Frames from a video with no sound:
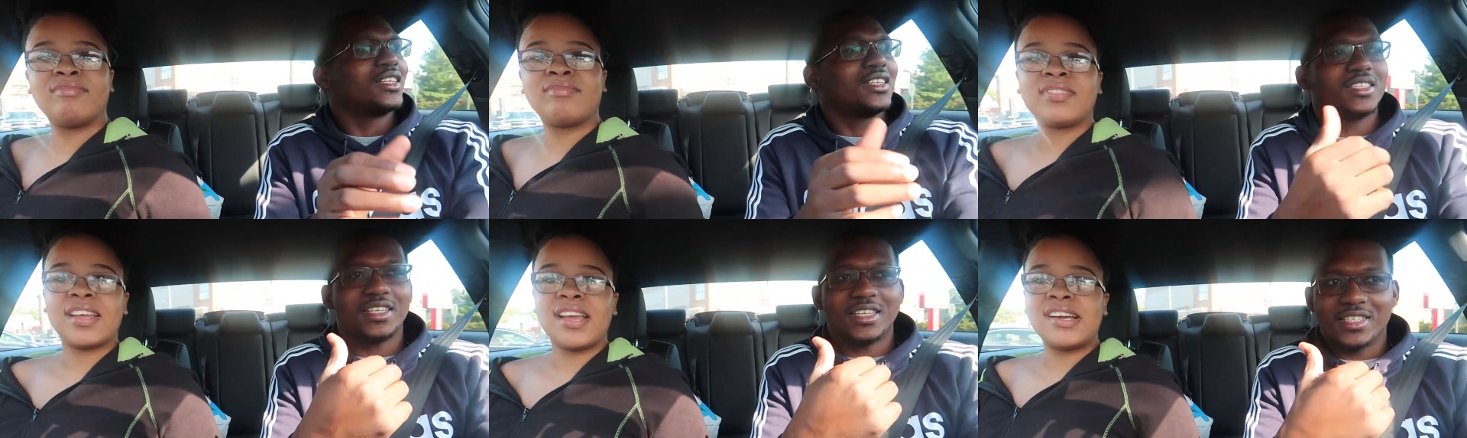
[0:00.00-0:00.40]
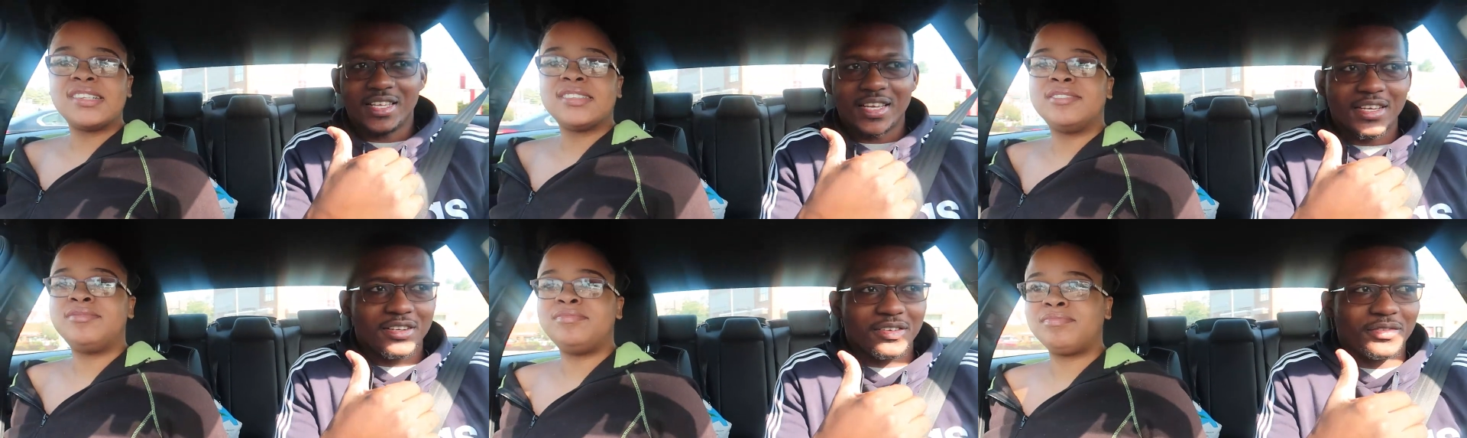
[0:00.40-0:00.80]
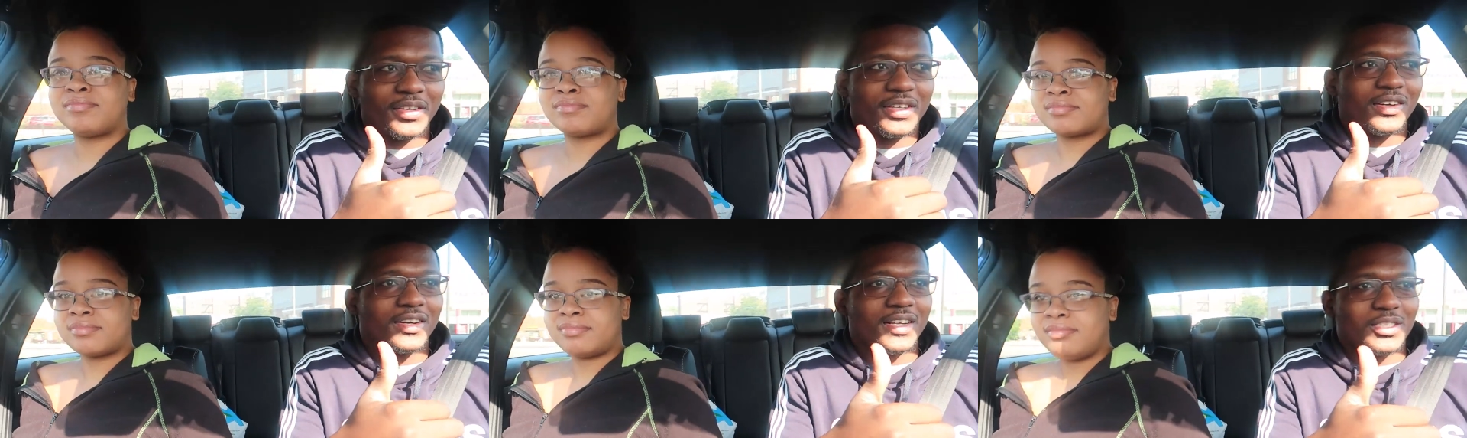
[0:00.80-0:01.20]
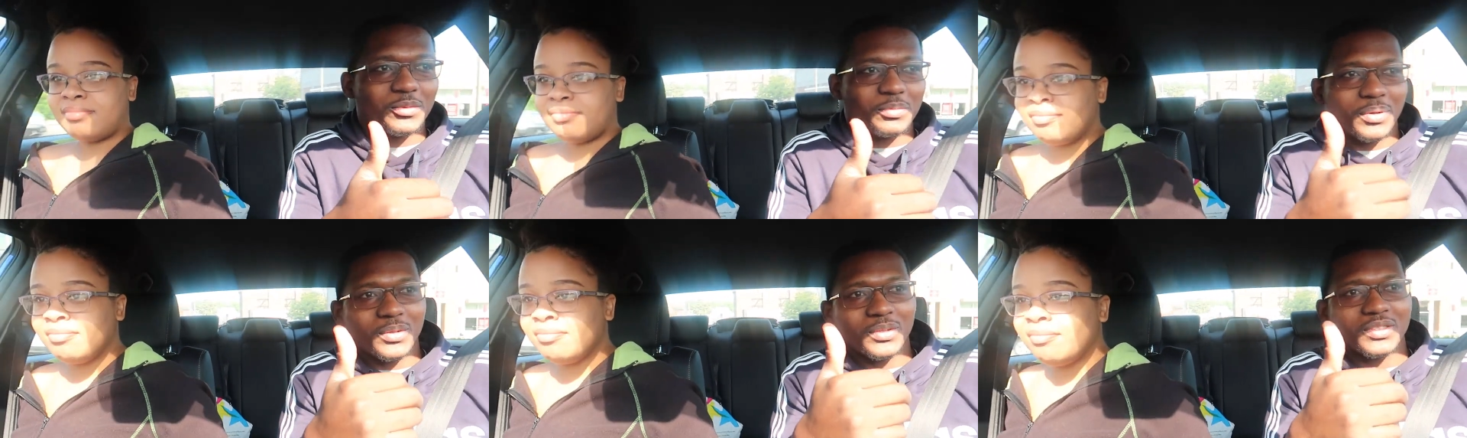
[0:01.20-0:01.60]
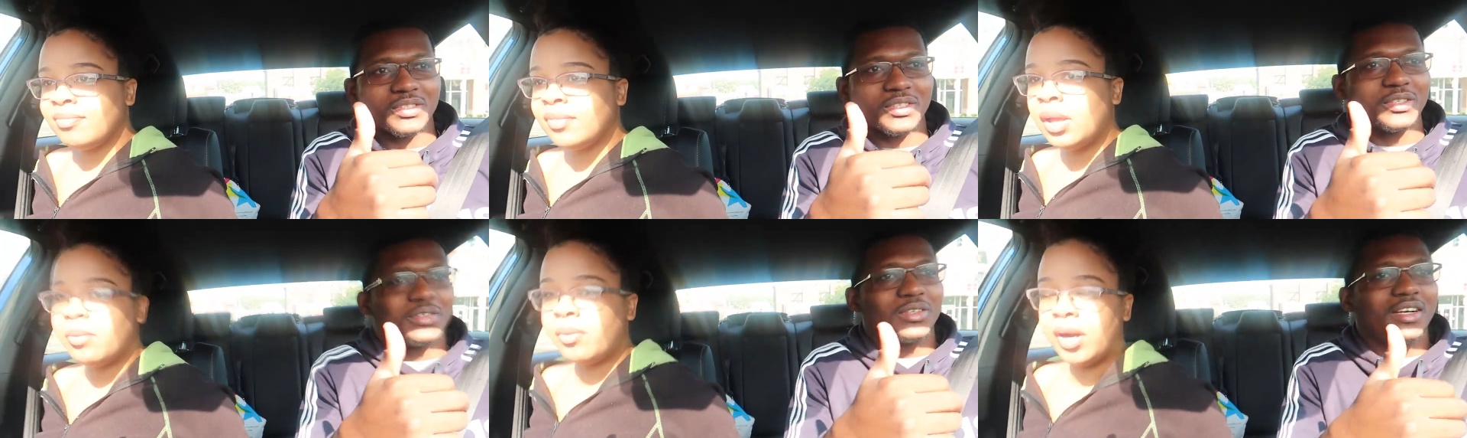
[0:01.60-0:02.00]
Speaker 1: this, is that in the video that you post?
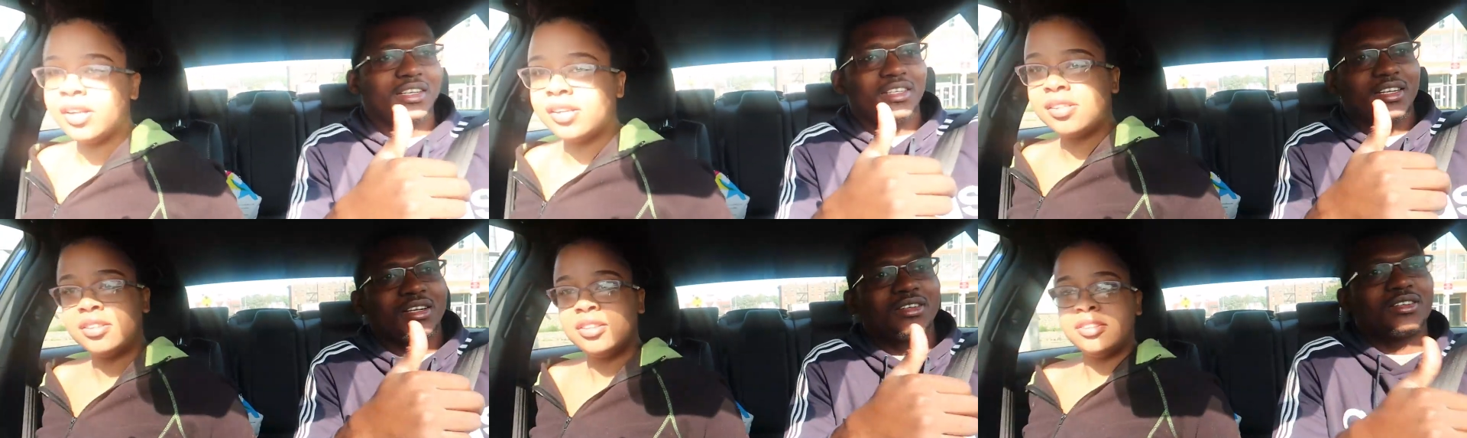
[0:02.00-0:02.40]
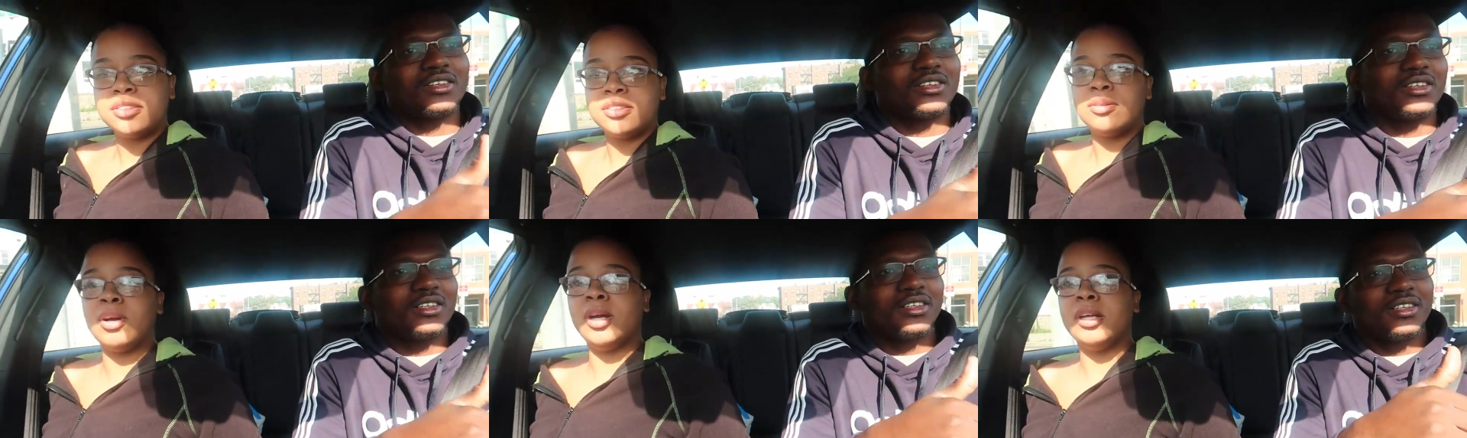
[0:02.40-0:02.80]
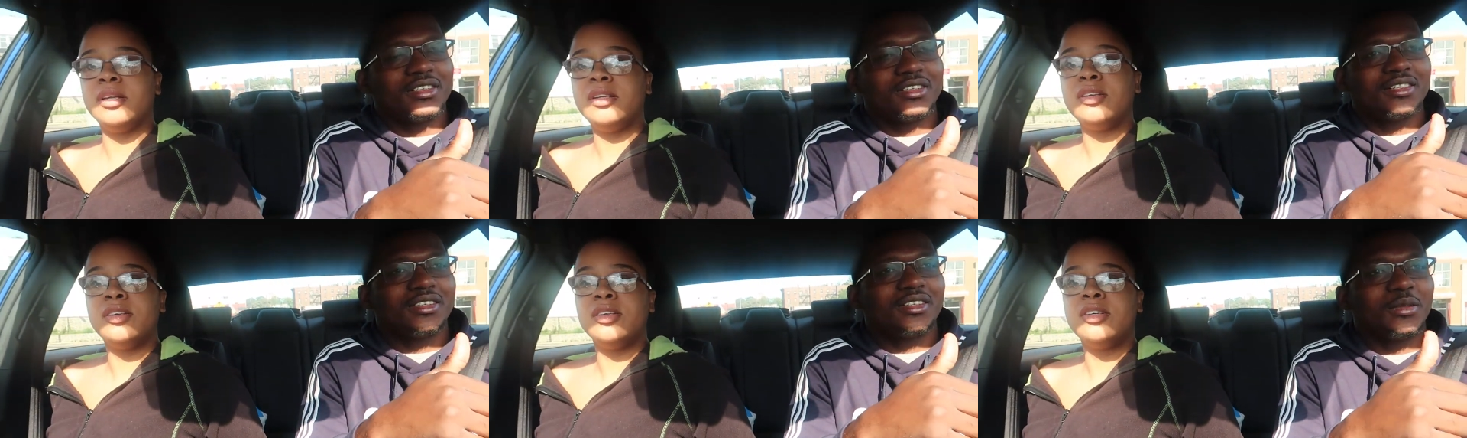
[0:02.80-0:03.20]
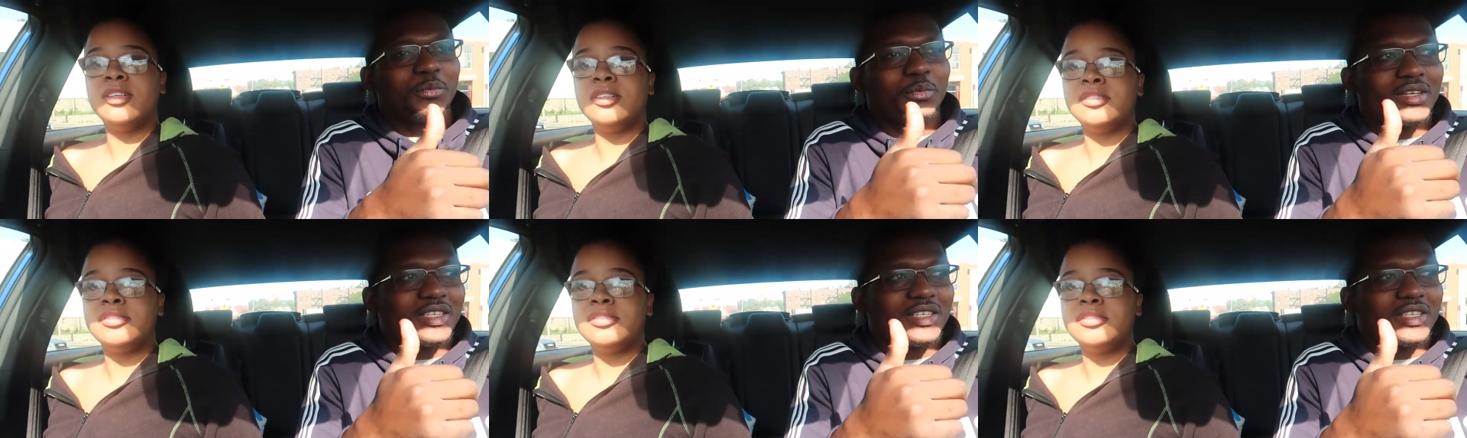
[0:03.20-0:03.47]
Or you what? cut it out? What? The